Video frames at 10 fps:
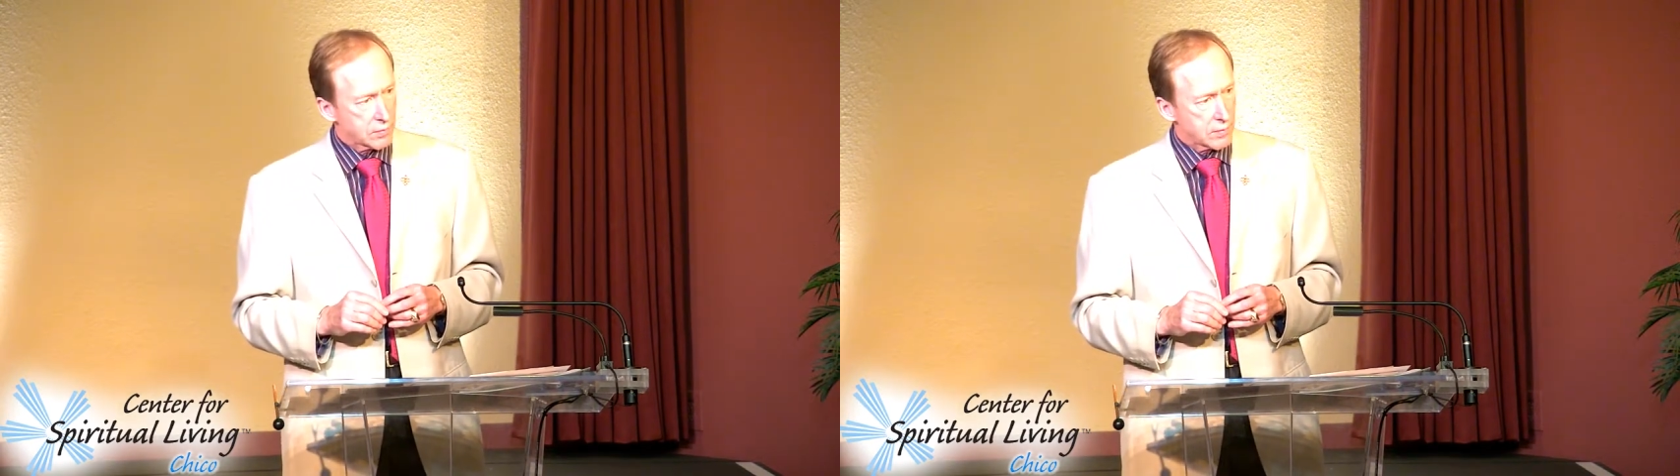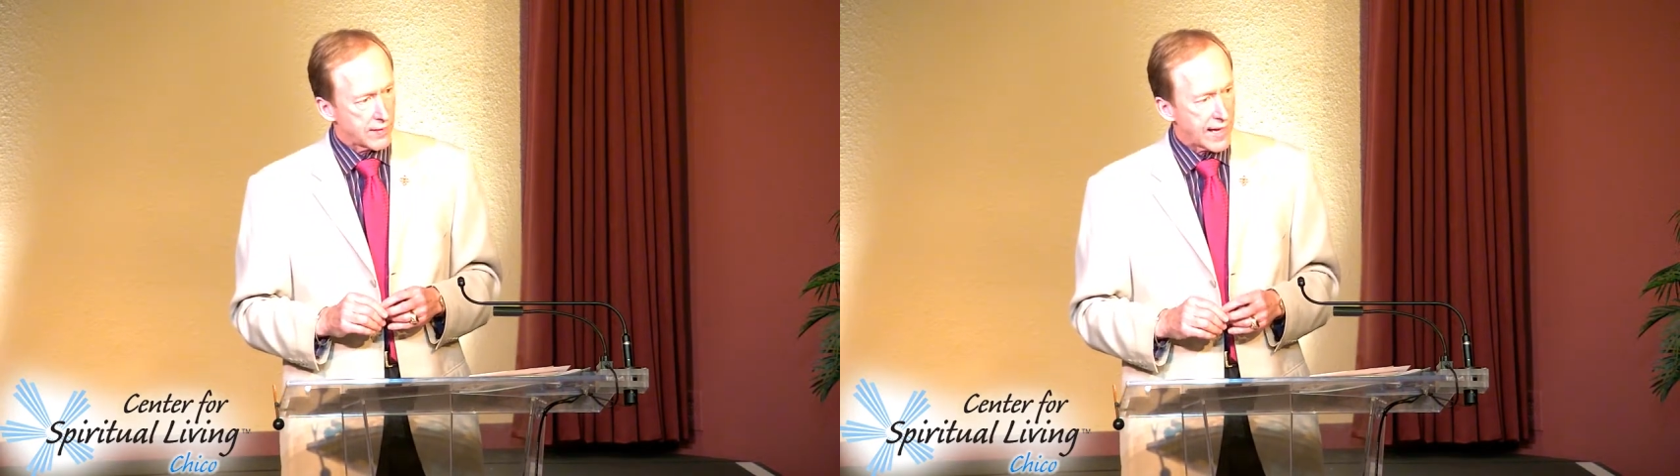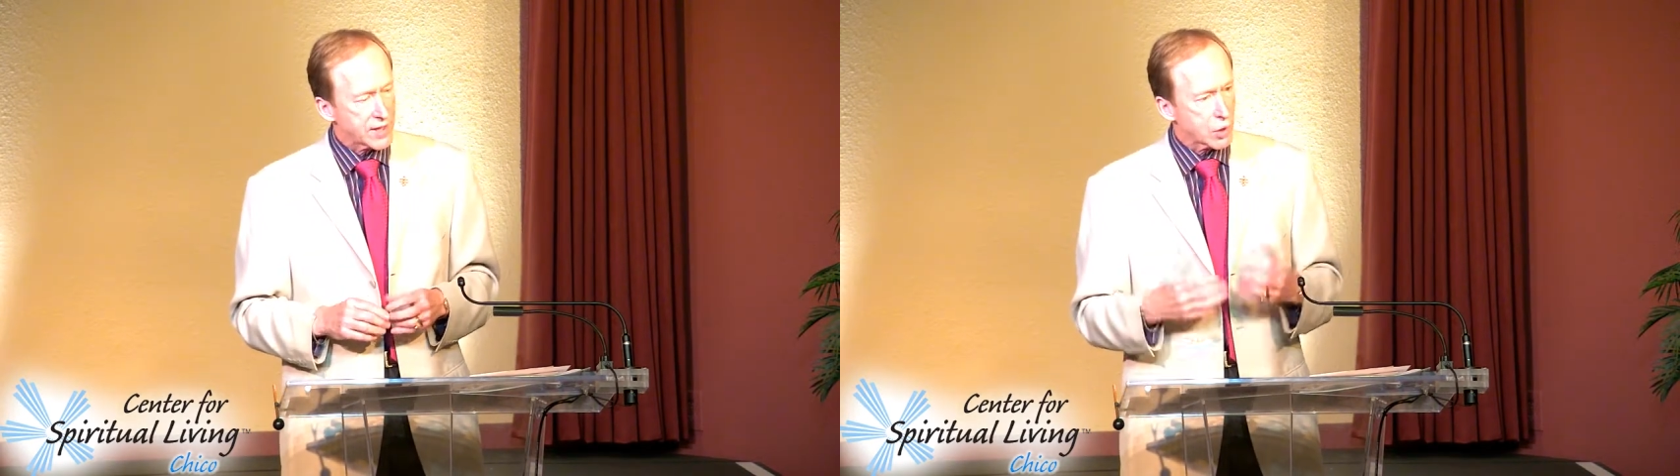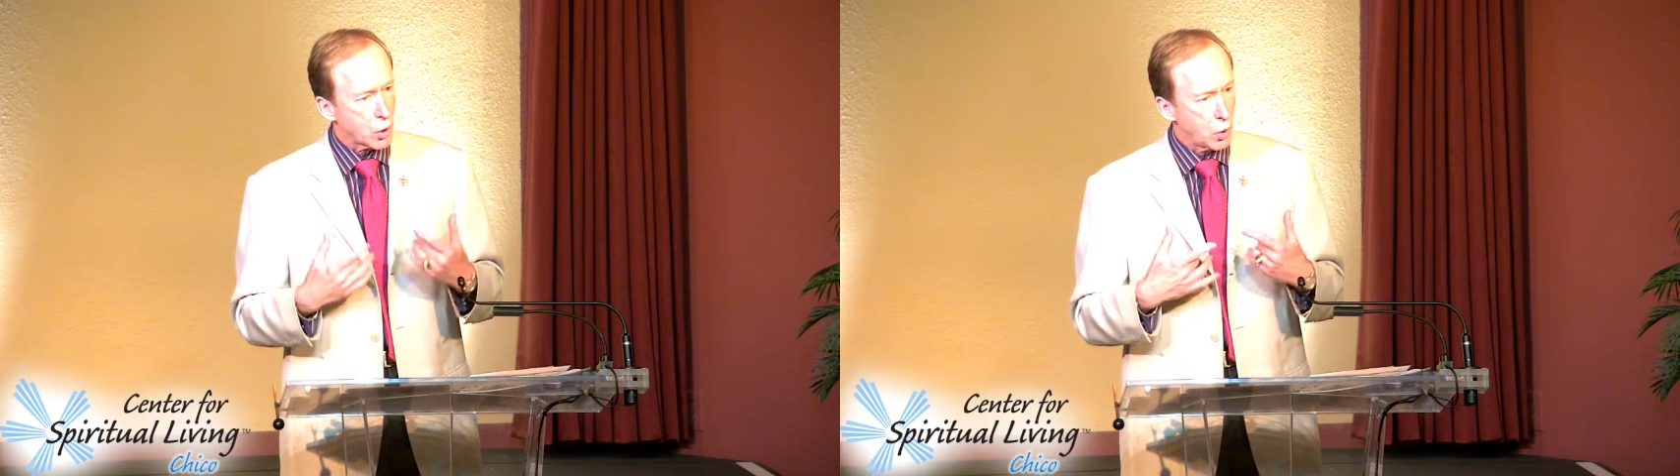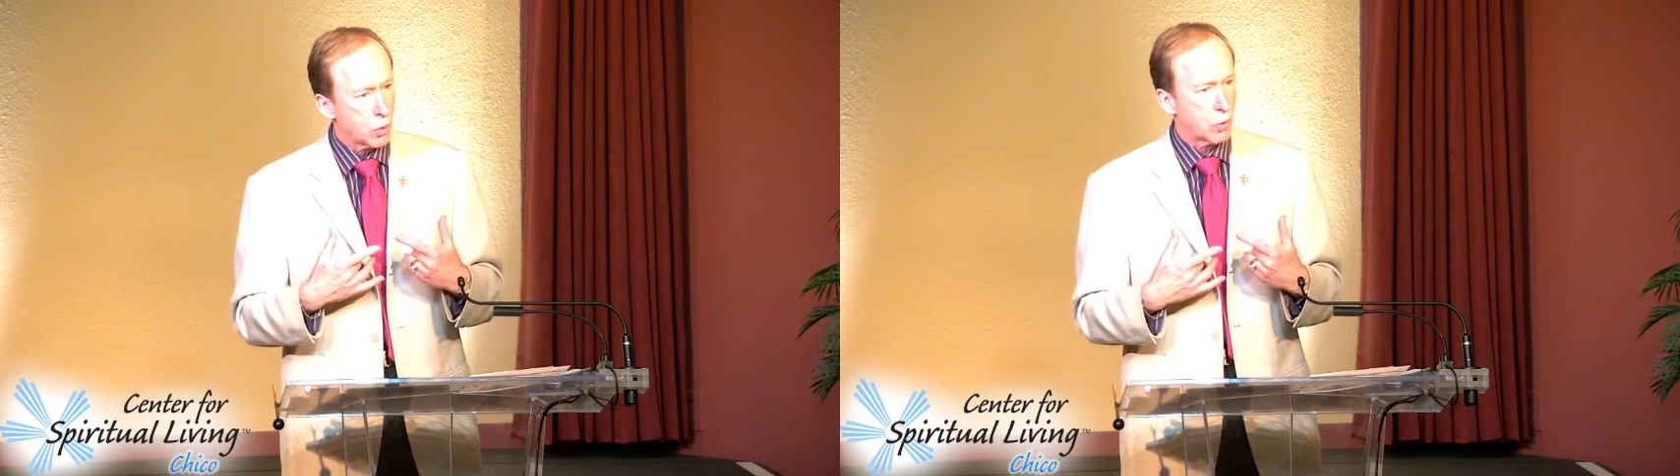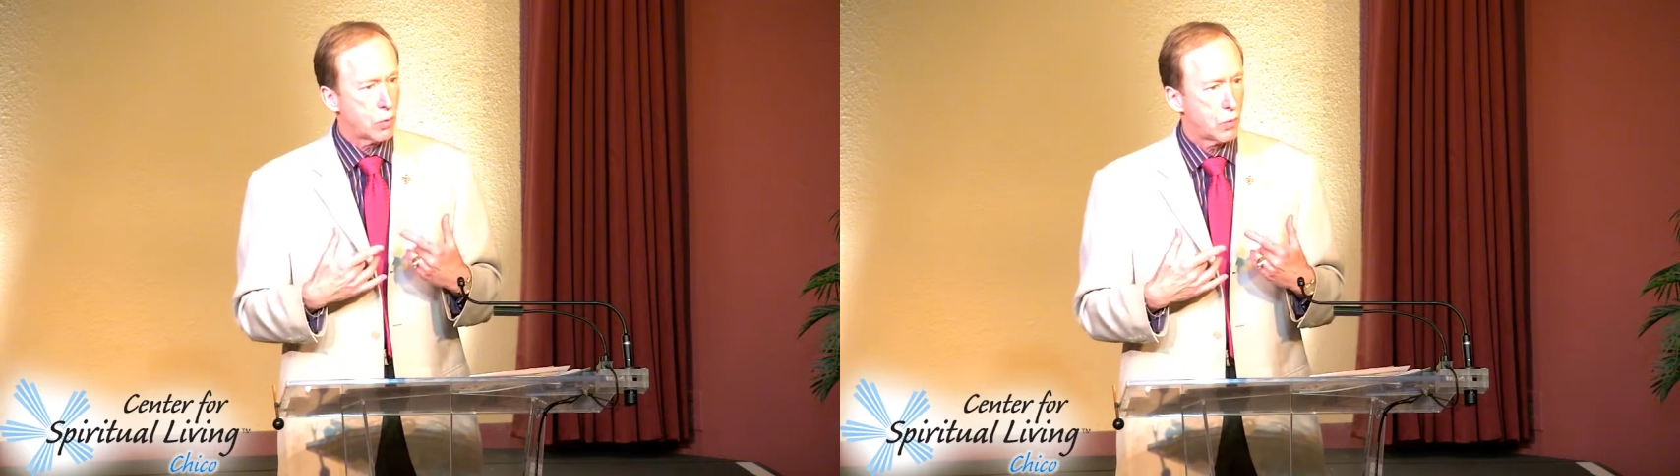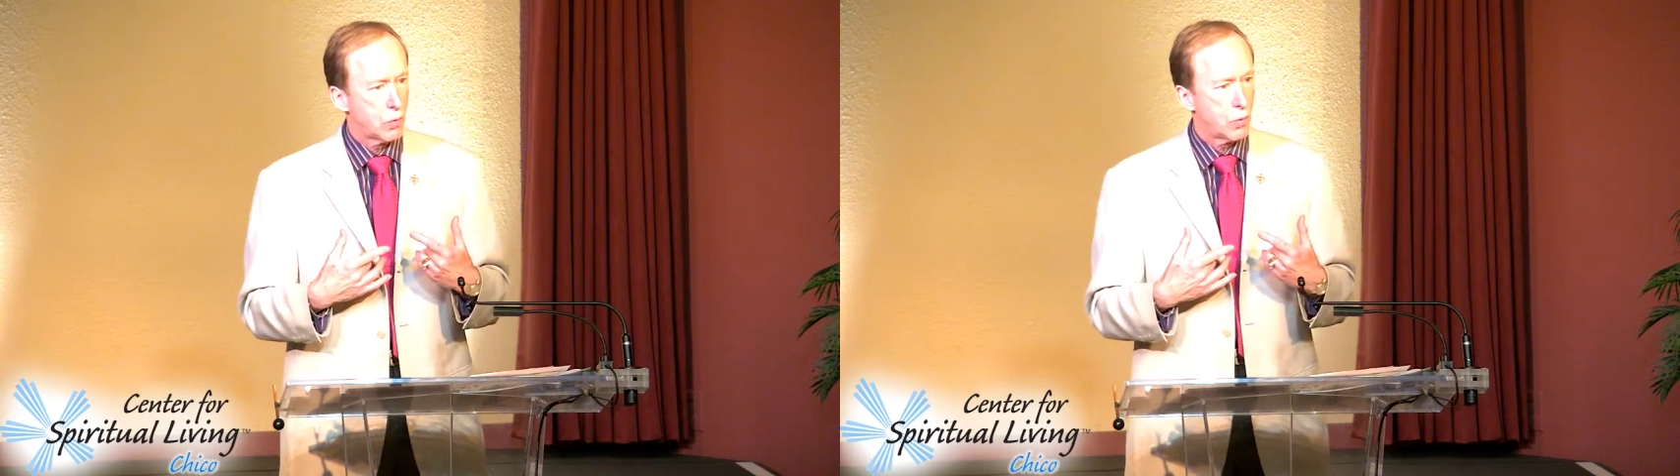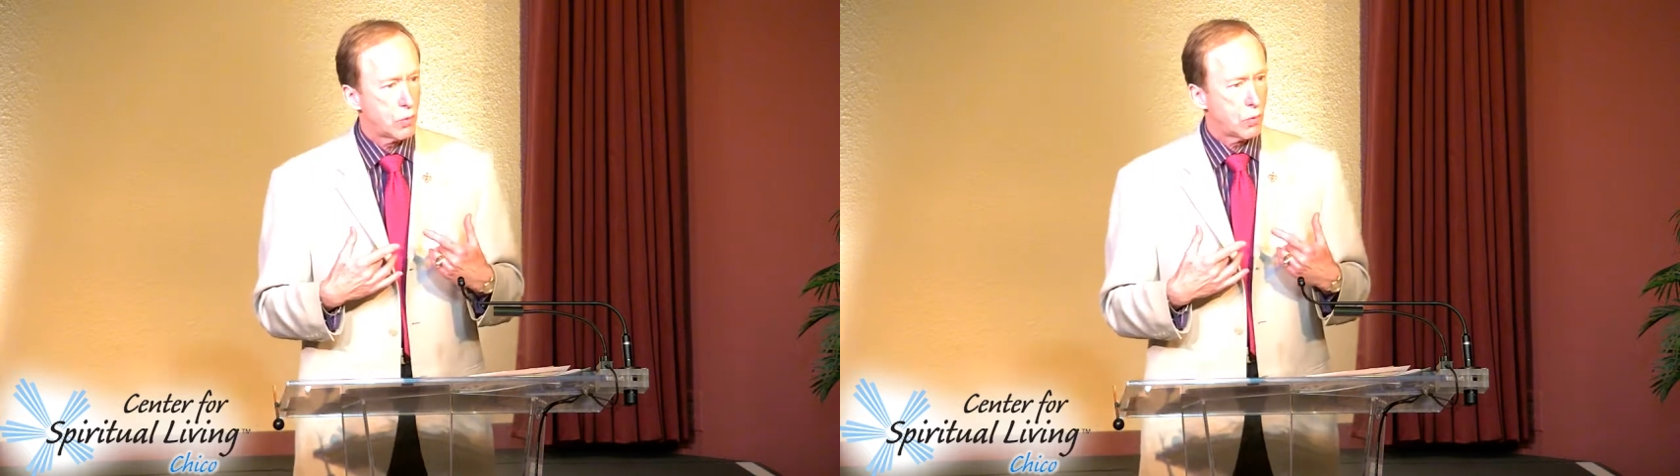That's the who
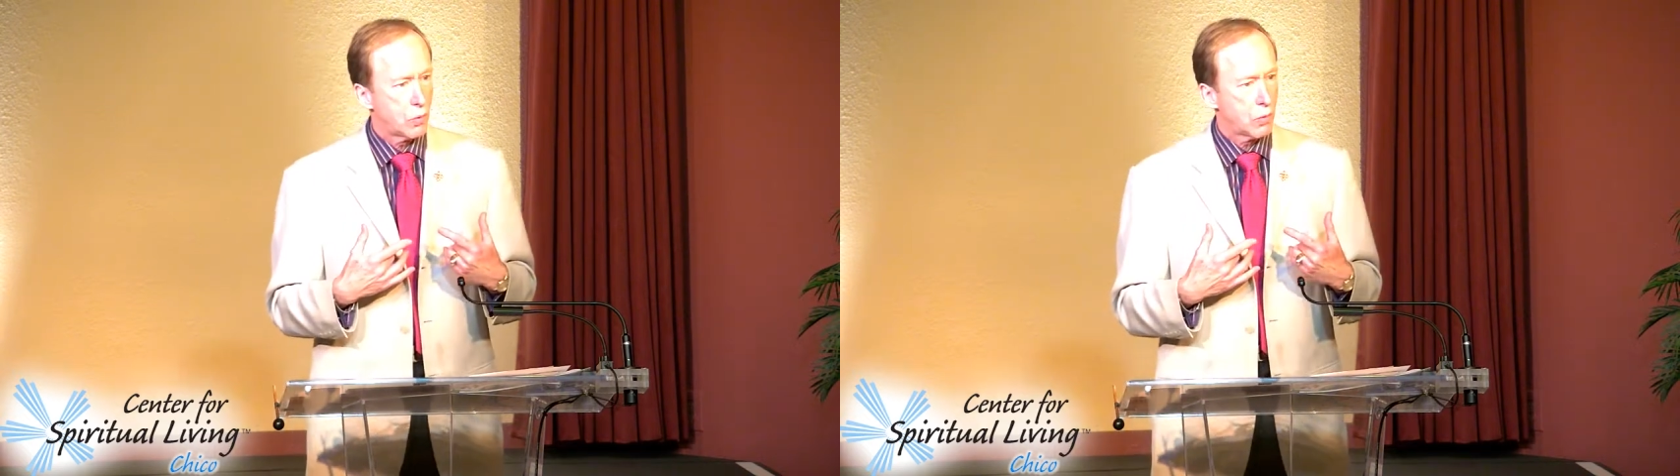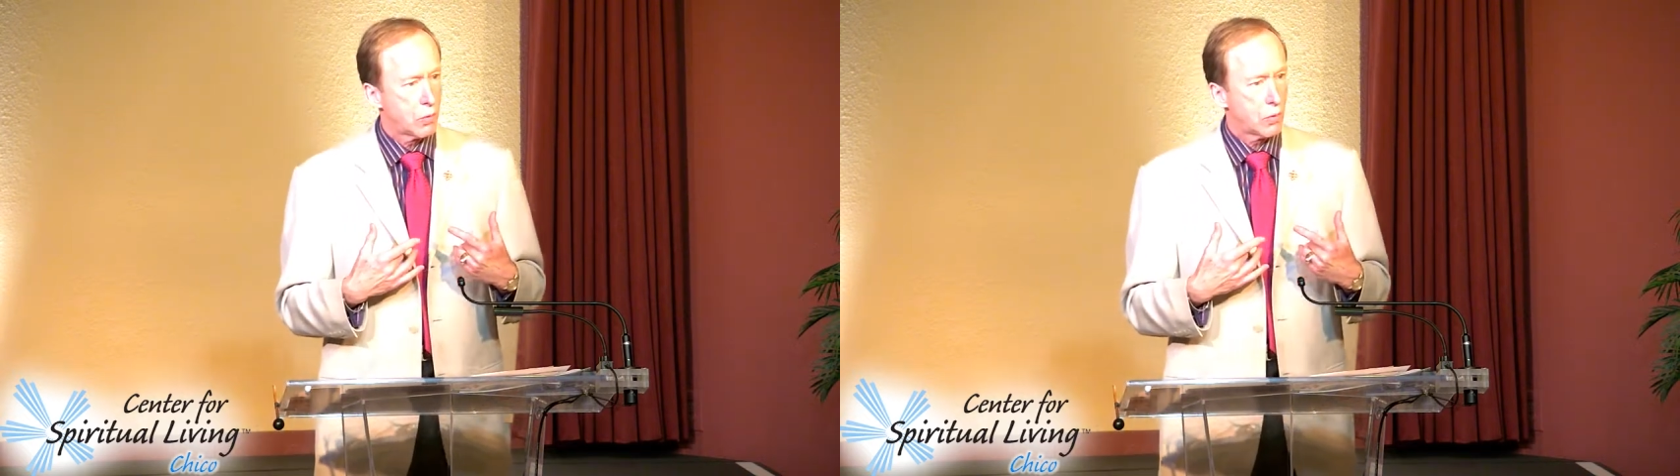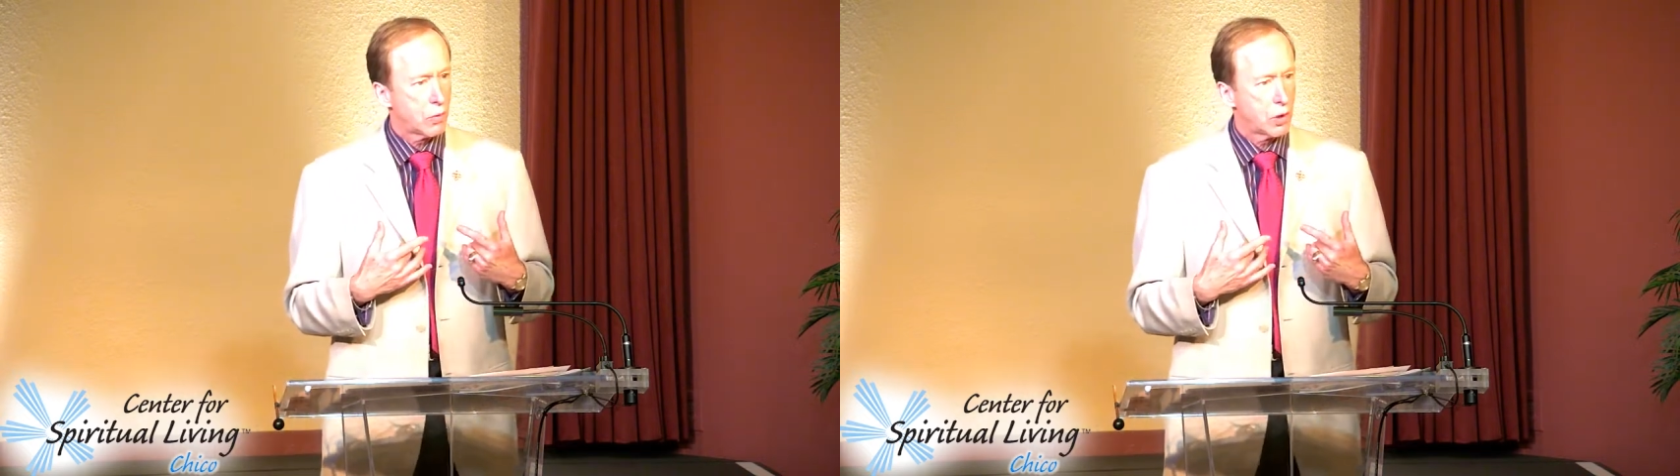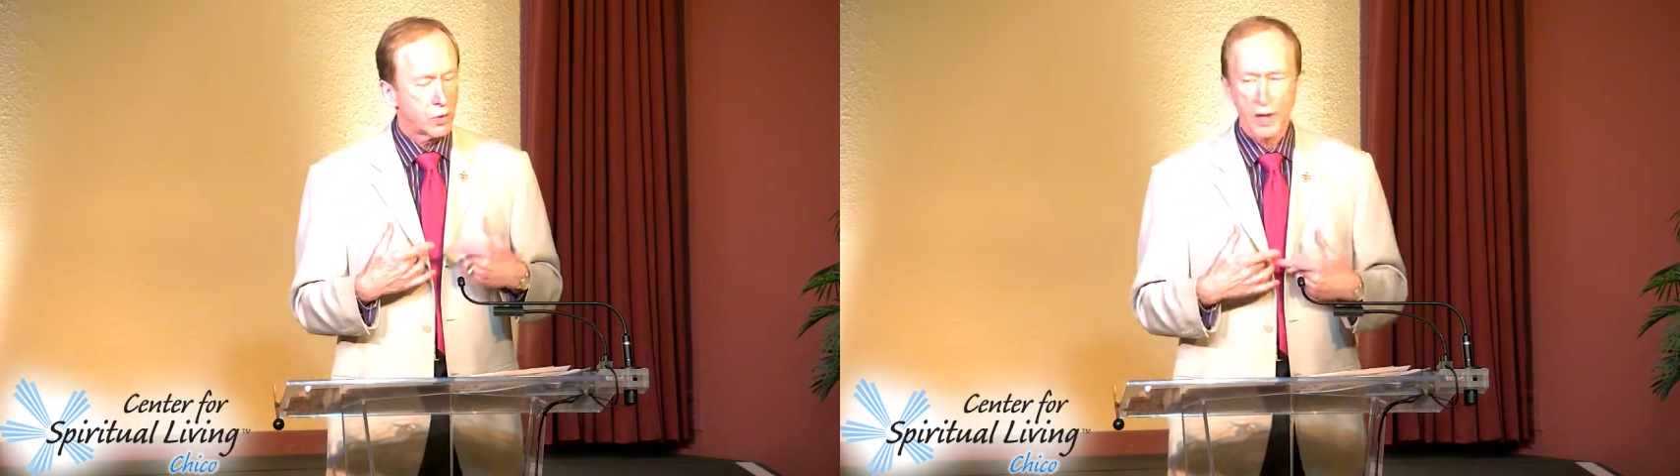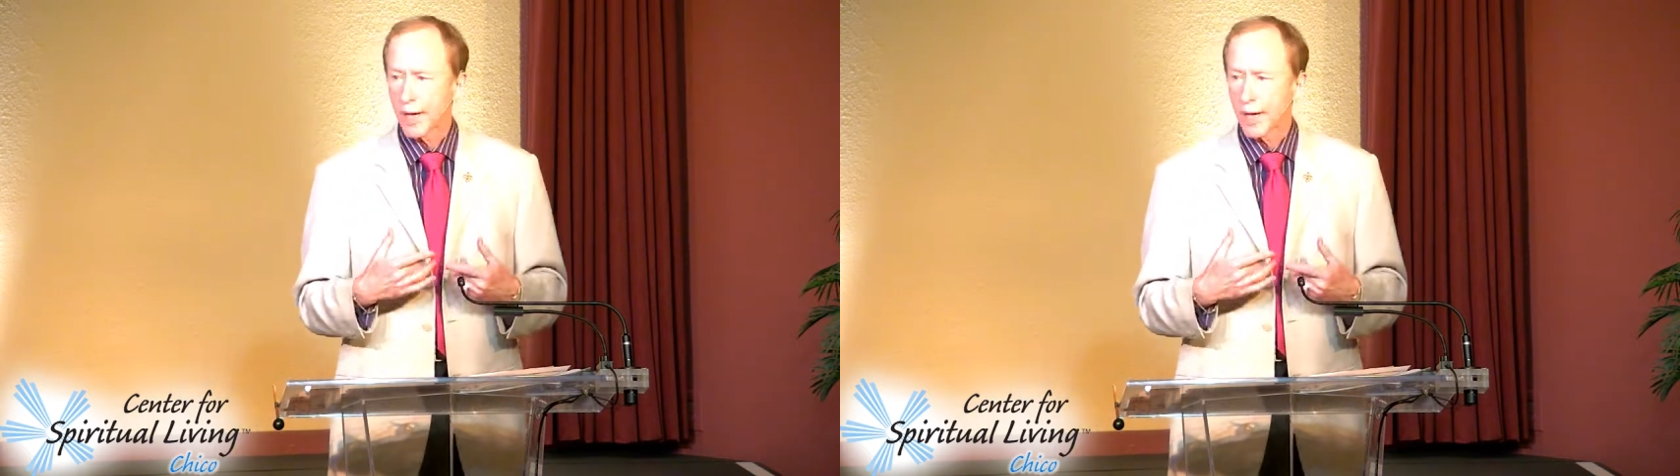you and I